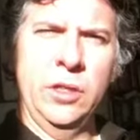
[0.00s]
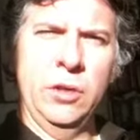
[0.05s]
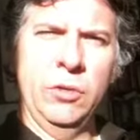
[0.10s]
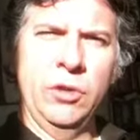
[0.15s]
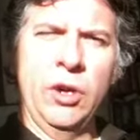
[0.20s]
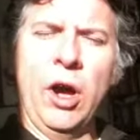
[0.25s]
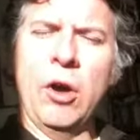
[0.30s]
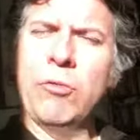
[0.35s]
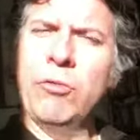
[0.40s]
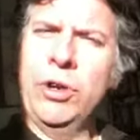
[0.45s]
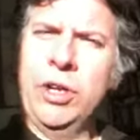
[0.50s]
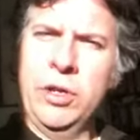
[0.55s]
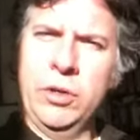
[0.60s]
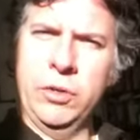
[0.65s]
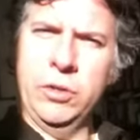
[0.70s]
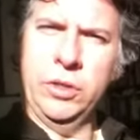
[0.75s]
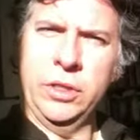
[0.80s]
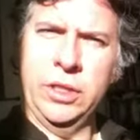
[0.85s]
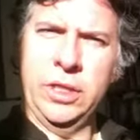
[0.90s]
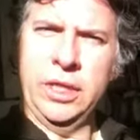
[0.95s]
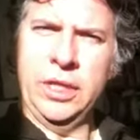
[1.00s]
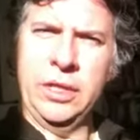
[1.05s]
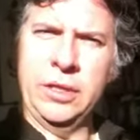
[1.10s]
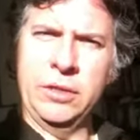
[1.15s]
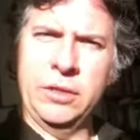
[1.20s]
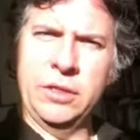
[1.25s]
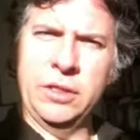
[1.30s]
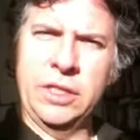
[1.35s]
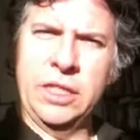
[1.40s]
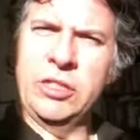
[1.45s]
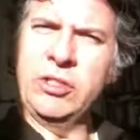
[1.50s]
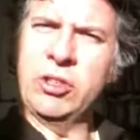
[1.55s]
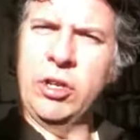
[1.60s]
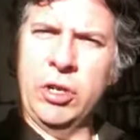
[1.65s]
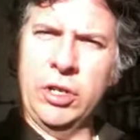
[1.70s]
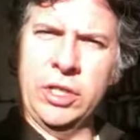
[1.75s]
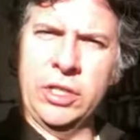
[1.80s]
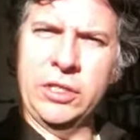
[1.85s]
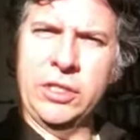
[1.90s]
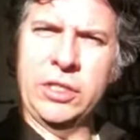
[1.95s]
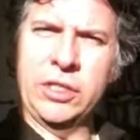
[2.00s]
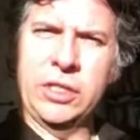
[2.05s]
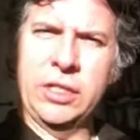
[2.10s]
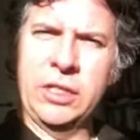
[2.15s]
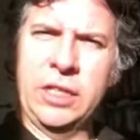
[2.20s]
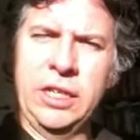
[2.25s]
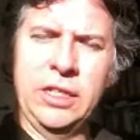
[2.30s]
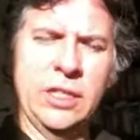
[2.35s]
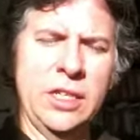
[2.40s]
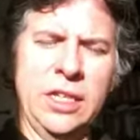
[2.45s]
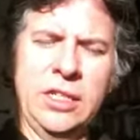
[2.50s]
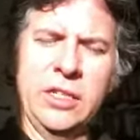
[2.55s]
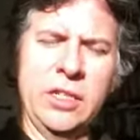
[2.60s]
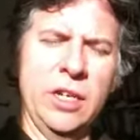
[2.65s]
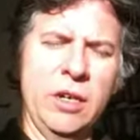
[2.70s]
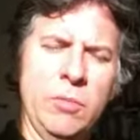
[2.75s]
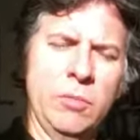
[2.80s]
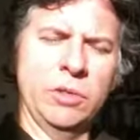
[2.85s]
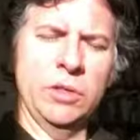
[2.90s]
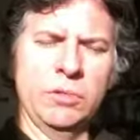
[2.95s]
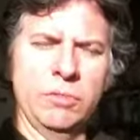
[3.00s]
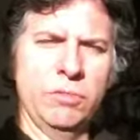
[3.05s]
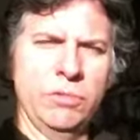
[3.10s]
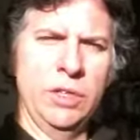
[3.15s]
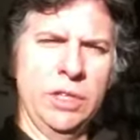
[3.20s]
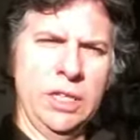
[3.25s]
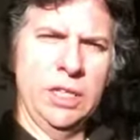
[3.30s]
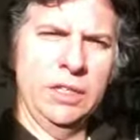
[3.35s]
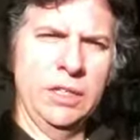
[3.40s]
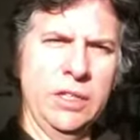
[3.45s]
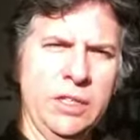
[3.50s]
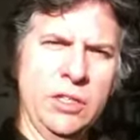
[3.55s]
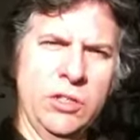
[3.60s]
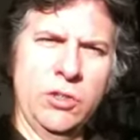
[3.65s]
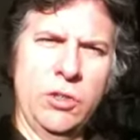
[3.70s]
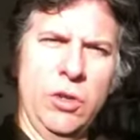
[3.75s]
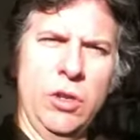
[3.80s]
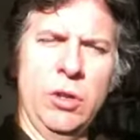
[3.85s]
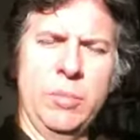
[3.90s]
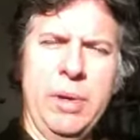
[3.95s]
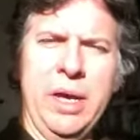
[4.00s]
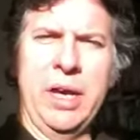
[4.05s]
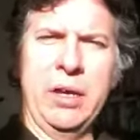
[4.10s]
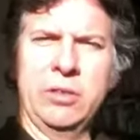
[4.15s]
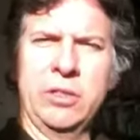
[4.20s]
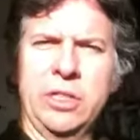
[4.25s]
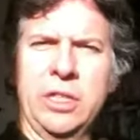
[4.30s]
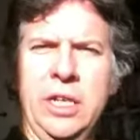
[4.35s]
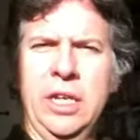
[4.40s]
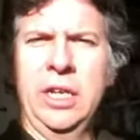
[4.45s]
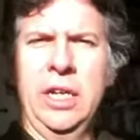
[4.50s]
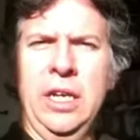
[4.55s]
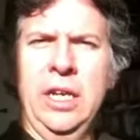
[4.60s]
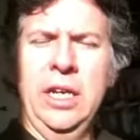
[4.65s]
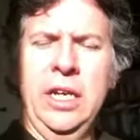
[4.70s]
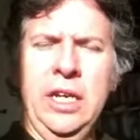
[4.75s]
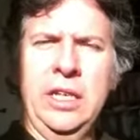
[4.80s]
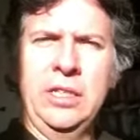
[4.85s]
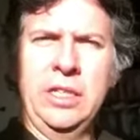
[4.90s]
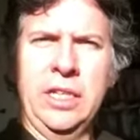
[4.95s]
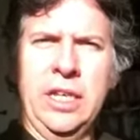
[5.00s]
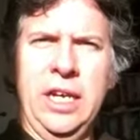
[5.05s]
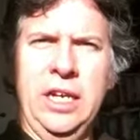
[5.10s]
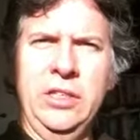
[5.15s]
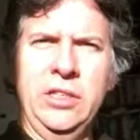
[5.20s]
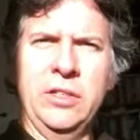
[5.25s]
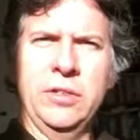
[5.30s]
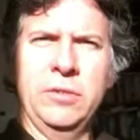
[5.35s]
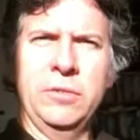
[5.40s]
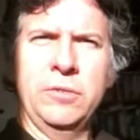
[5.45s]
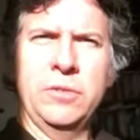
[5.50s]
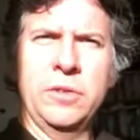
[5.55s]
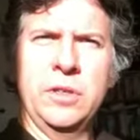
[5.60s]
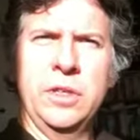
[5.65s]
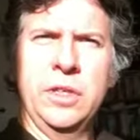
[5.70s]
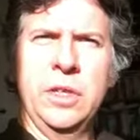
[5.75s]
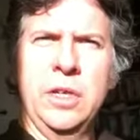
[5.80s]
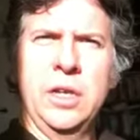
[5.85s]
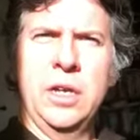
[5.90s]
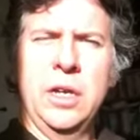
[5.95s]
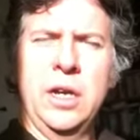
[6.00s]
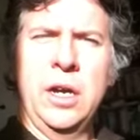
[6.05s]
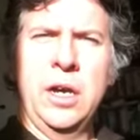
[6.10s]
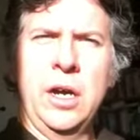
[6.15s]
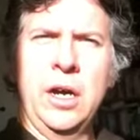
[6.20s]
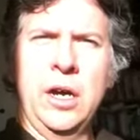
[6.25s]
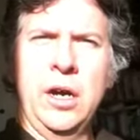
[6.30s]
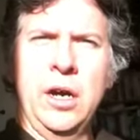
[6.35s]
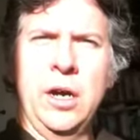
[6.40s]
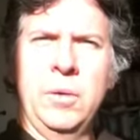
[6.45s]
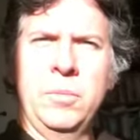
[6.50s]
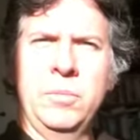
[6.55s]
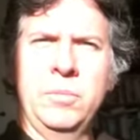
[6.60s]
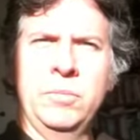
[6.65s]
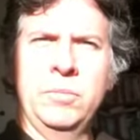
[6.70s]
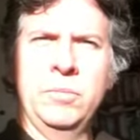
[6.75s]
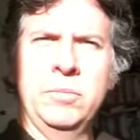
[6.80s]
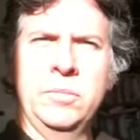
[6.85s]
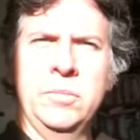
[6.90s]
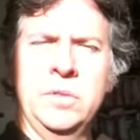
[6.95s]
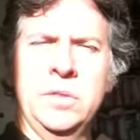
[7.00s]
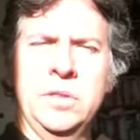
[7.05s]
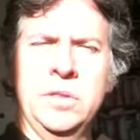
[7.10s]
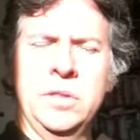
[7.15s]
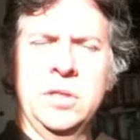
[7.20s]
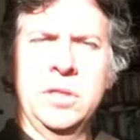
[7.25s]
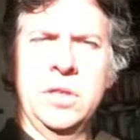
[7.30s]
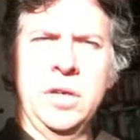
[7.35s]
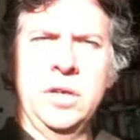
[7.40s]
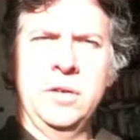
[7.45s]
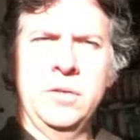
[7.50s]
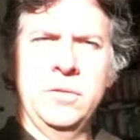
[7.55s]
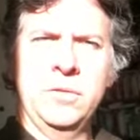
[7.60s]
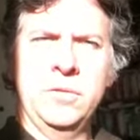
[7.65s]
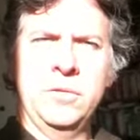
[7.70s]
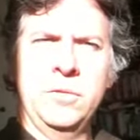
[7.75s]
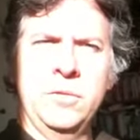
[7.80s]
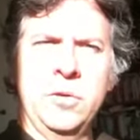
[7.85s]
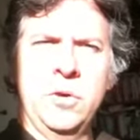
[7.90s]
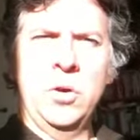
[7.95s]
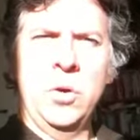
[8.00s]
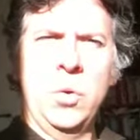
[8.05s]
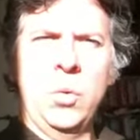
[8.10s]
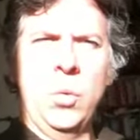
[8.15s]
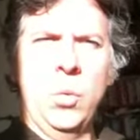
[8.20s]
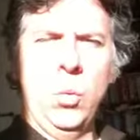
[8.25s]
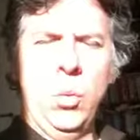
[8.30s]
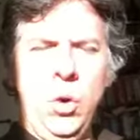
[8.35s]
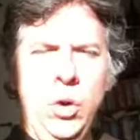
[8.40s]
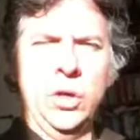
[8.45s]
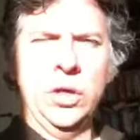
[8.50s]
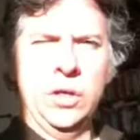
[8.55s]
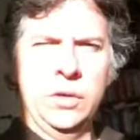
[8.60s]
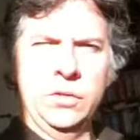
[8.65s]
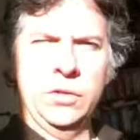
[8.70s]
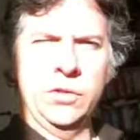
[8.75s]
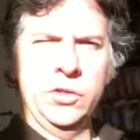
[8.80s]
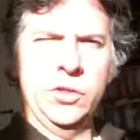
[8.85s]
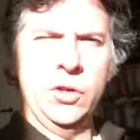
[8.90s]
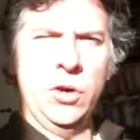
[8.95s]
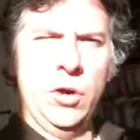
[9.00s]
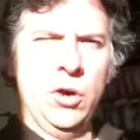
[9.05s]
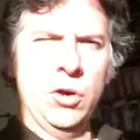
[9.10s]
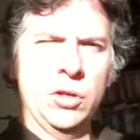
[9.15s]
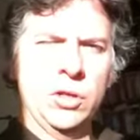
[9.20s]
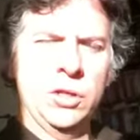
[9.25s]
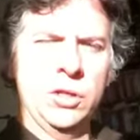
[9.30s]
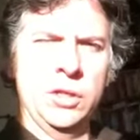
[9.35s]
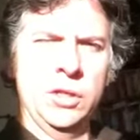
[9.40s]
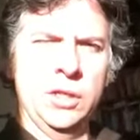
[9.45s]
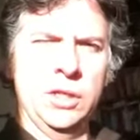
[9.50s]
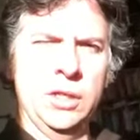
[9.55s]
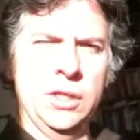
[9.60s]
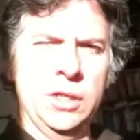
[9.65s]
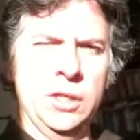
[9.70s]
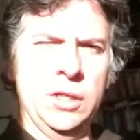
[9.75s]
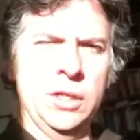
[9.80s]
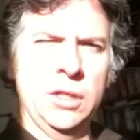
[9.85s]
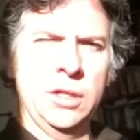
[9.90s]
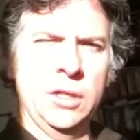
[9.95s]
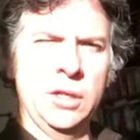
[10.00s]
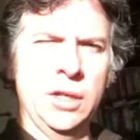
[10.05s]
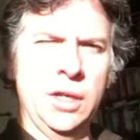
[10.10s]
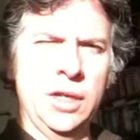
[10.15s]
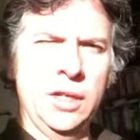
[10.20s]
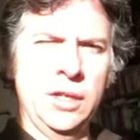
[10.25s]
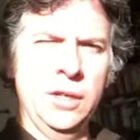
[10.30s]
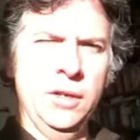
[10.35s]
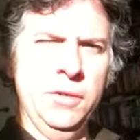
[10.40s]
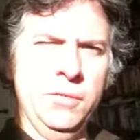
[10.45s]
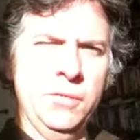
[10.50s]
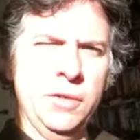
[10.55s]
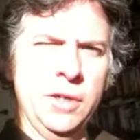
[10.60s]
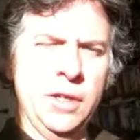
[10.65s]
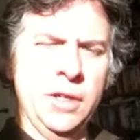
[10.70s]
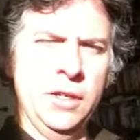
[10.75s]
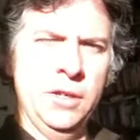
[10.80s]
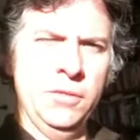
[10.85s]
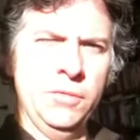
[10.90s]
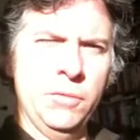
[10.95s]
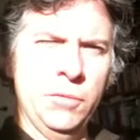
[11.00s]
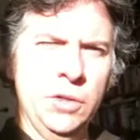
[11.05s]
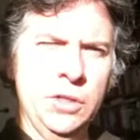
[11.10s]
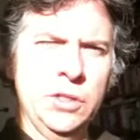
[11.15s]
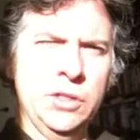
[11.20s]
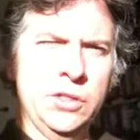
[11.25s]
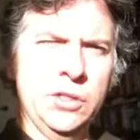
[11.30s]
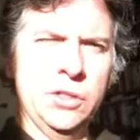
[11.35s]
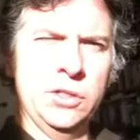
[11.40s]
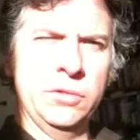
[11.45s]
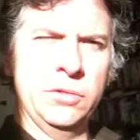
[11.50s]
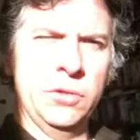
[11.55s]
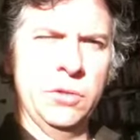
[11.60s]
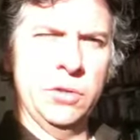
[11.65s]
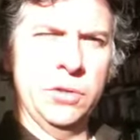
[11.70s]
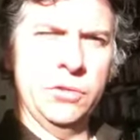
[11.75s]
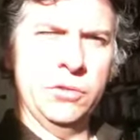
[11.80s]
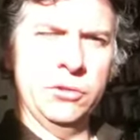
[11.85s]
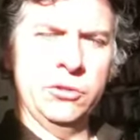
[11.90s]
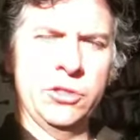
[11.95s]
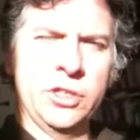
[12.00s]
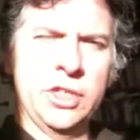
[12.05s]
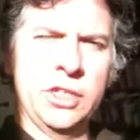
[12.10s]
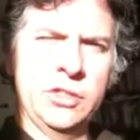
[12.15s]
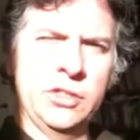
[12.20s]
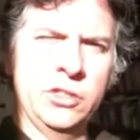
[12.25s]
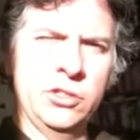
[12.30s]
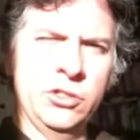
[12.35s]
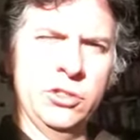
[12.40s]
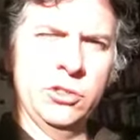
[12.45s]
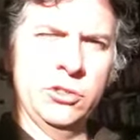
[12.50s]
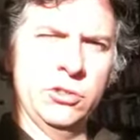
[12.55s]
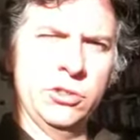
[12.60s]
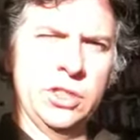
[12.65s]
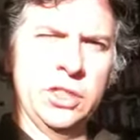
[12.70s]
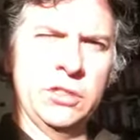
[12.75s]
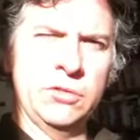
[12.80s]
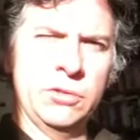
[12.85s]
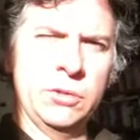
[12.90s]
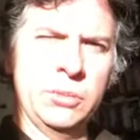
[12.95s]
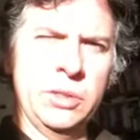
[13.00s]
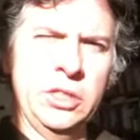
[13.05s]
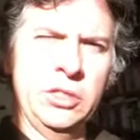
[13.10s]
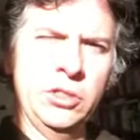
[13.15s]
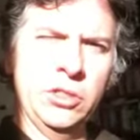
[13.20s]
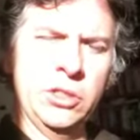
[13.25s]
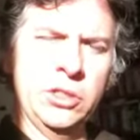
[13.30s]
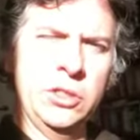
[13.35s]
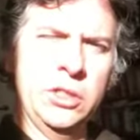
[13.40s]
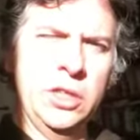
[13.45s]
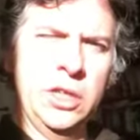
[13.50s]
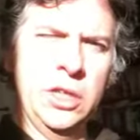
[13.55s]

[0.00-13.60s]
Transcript: not real and dishonest. That's not what really this is all about. It's a case of kind of walking the talk, and if one is going through transition or transformation,